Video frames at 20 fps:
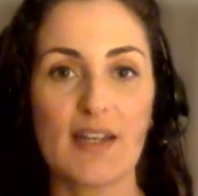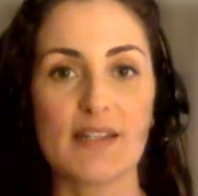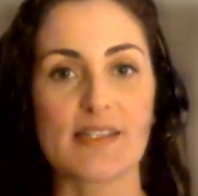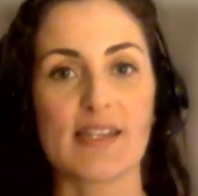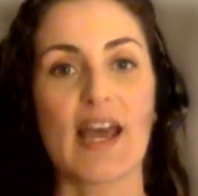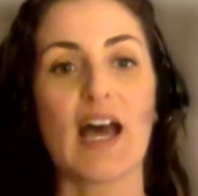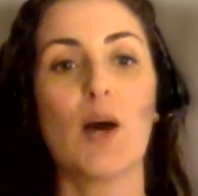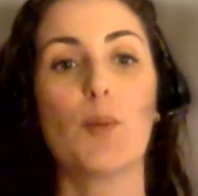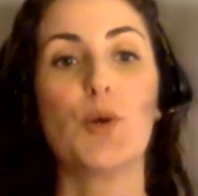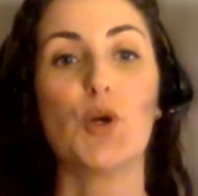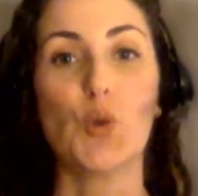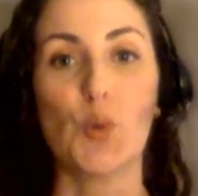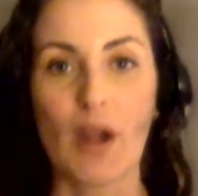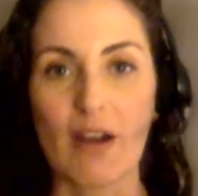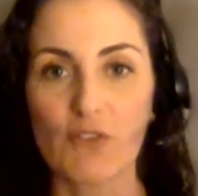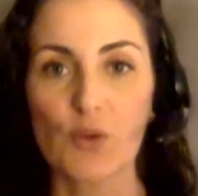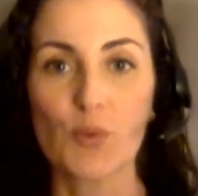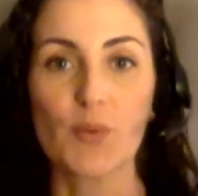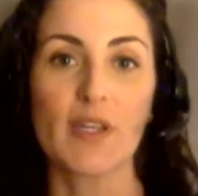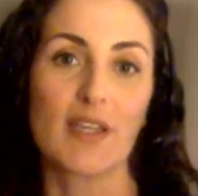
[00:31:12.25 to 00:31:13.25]
and to help
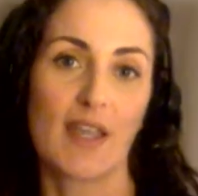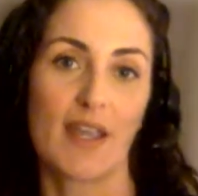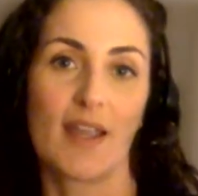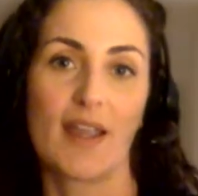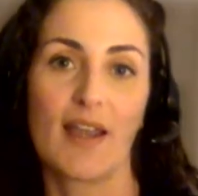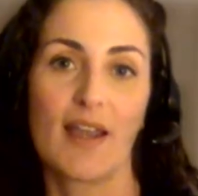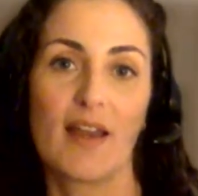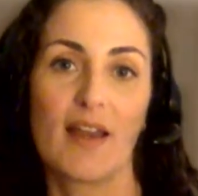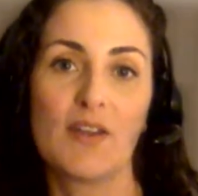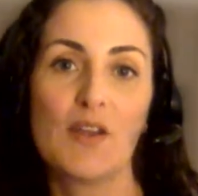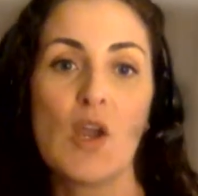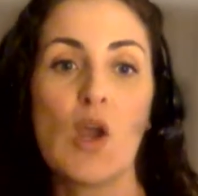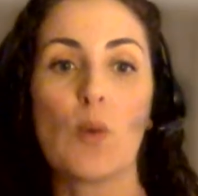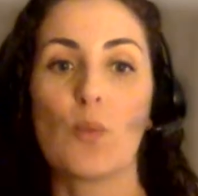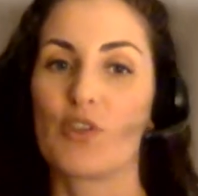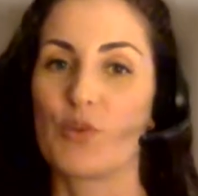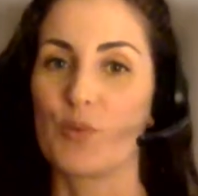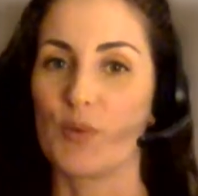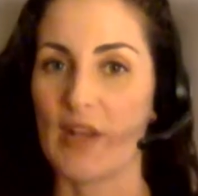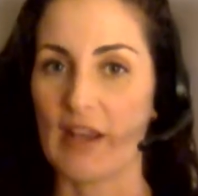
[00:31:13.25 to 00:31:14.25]
whoever we can
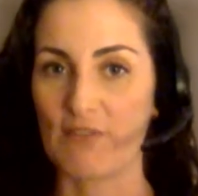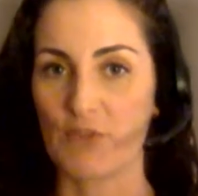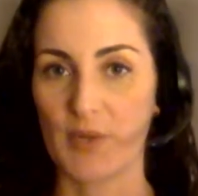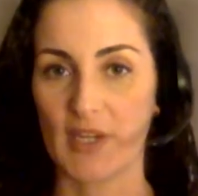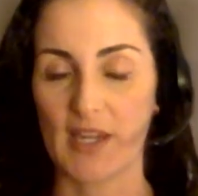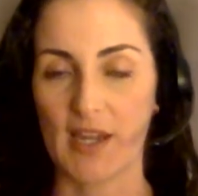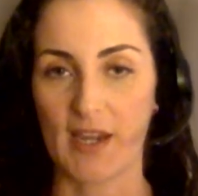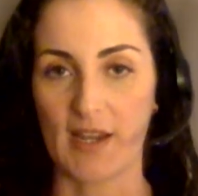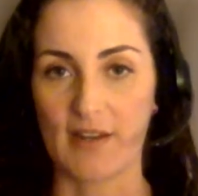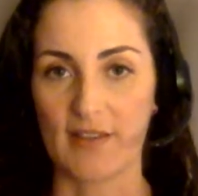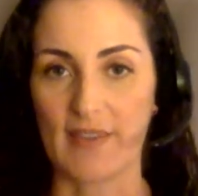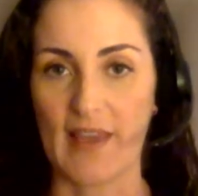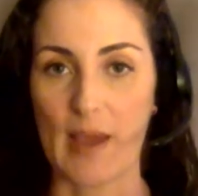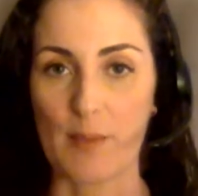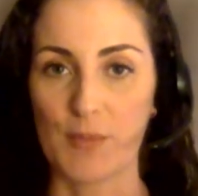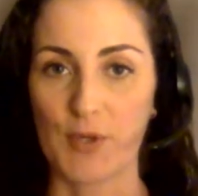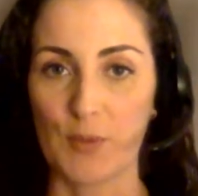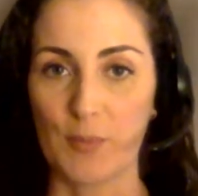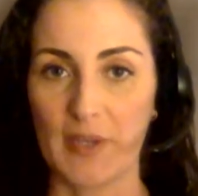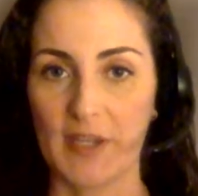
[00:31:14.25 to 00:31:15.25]
with whatever we can in
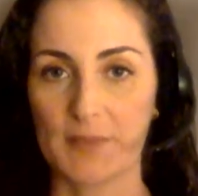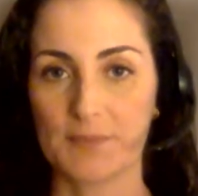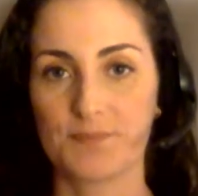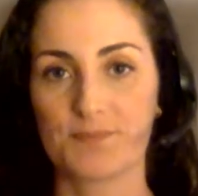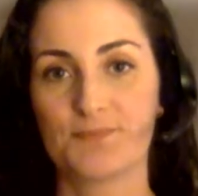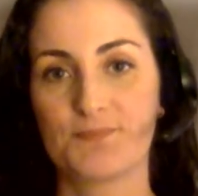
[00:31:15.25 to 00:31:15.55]
that moment.